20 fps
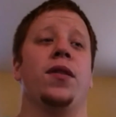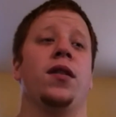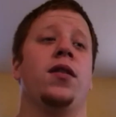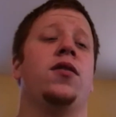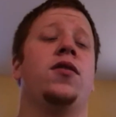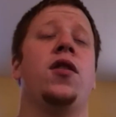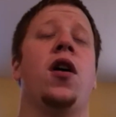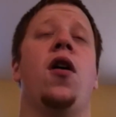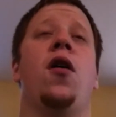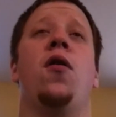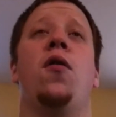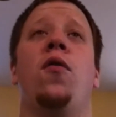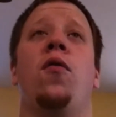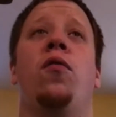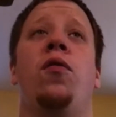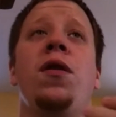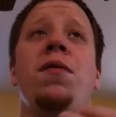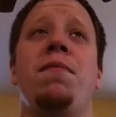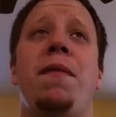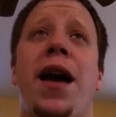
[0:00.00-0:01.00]
So
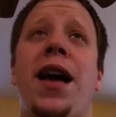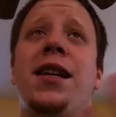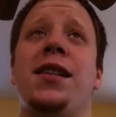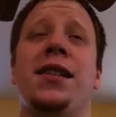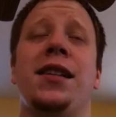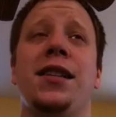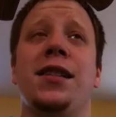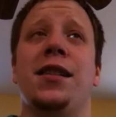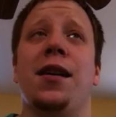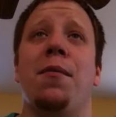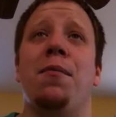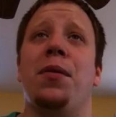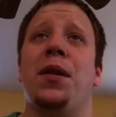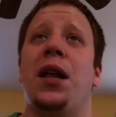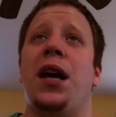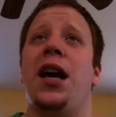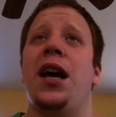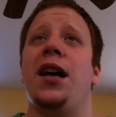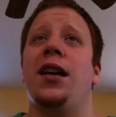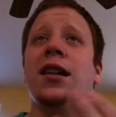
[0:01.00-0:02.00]
we may see some
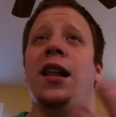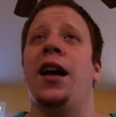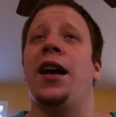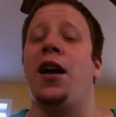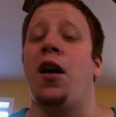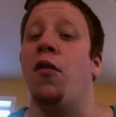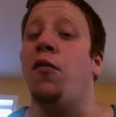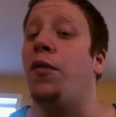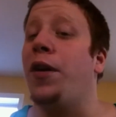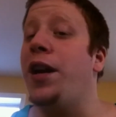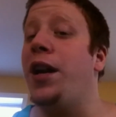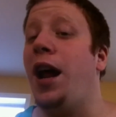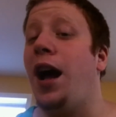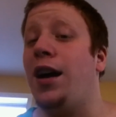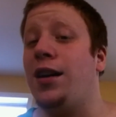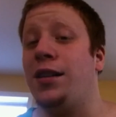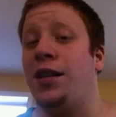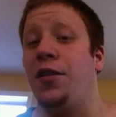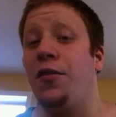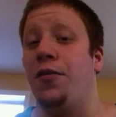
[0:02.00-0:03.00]
play, like a
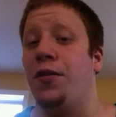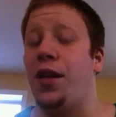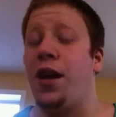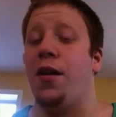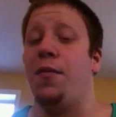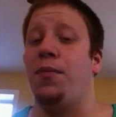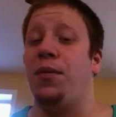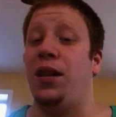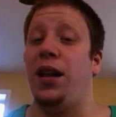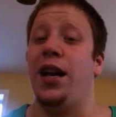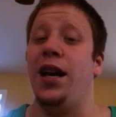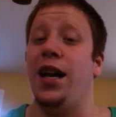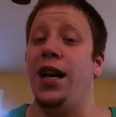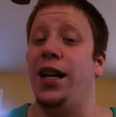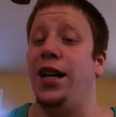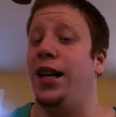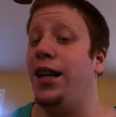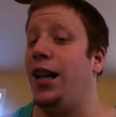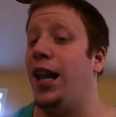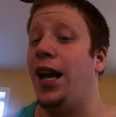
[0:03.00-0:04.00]
Redox here or there
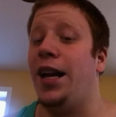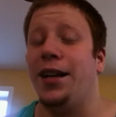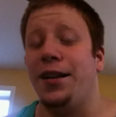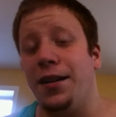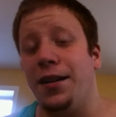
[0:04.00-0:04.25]
played in